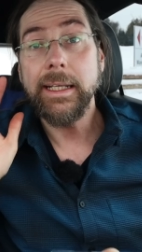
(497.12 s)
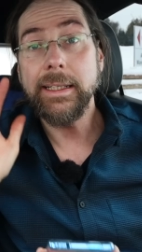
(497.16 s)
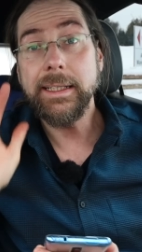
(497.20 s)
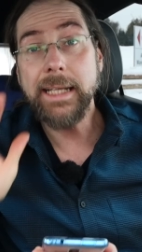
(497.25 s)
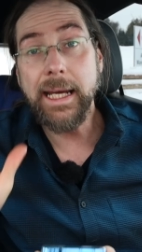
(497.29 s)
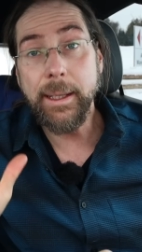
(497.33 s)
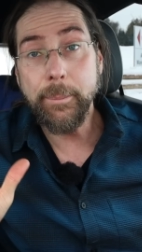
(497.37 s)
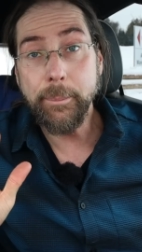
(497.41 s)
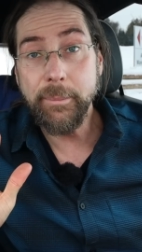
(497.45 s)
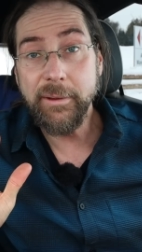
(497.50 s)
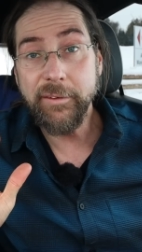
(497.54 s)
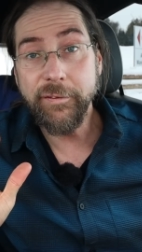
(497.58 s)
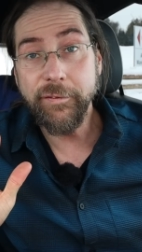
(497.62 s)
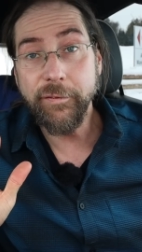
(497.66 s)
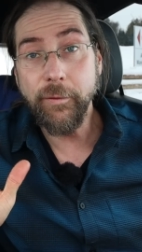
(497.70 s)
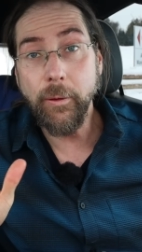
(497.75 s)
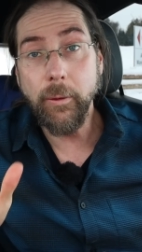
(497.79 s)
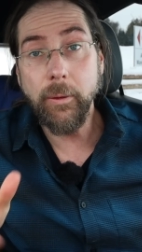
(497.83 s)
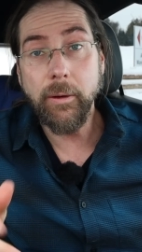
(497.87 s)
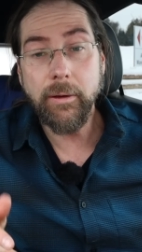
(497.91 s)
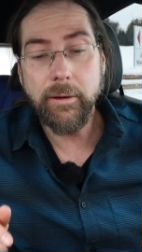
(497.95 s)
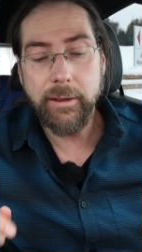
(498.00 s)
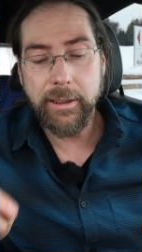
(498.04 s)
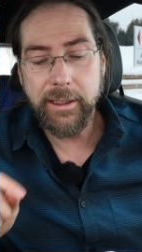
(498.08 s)
Number
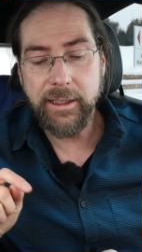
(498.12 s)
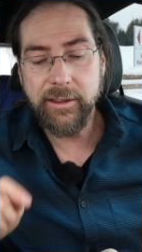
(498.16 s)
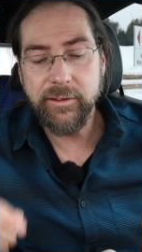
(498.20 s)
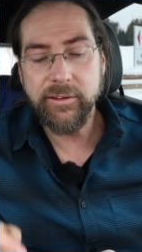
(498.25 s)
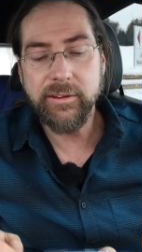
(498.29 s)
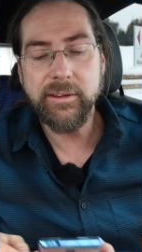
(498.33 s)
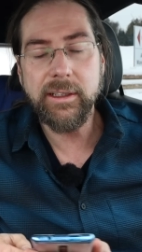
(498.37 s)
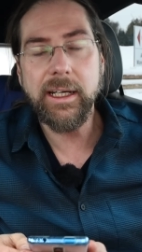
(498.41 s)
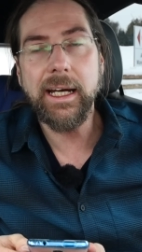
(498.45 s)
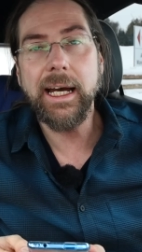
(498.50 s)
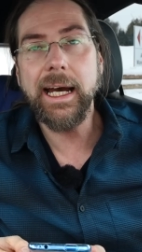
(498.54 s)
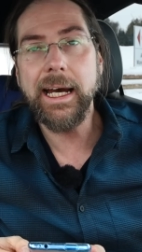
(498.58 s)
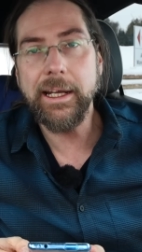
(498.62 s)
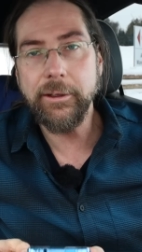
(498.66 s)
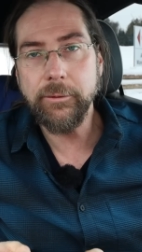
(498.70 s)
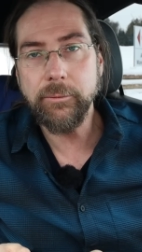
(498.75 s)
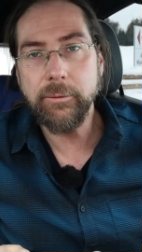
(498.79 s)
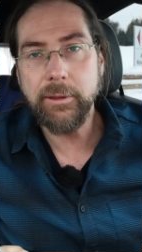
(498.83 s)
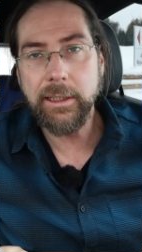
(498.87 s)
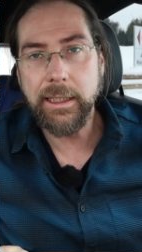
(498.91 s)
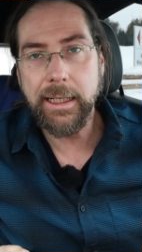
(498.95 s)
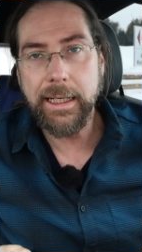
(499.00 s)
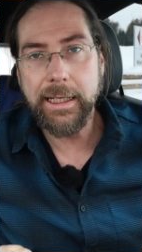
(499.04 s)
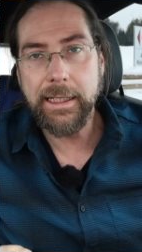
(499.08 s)
4 is the
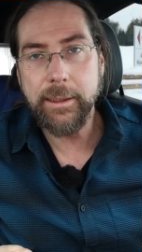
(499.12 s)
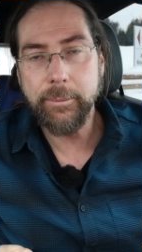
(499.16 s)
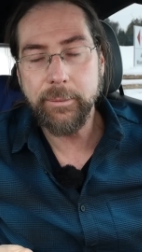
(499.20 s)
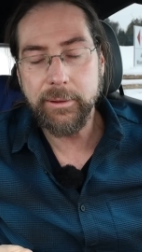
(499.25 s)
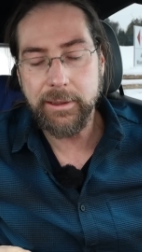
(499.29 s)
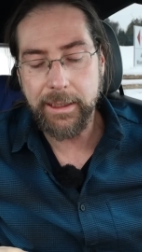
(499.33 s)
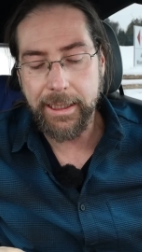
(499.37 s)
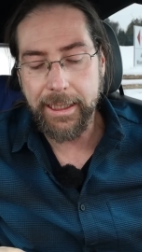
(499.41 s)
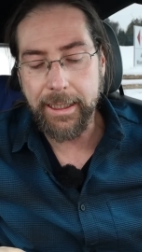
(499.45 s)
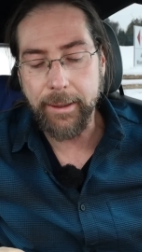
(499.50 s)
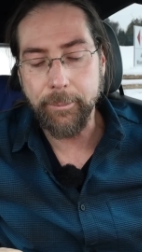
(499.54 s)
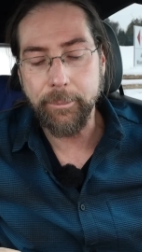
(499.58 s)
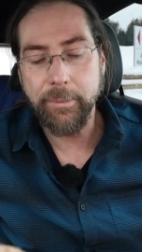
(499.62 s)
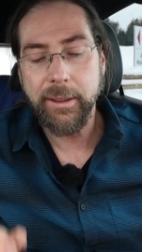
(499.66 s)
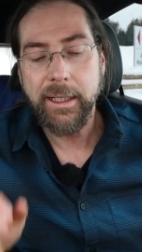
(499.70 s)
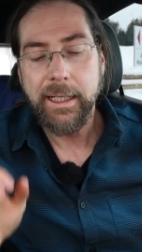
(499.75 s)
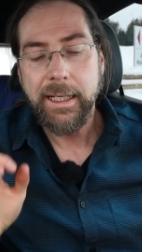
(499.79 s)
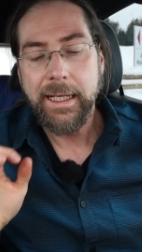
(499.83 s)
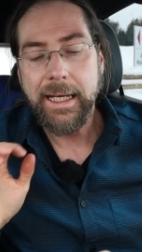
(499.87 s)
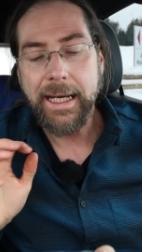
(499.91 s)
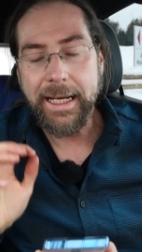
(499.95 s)
Unreliable app.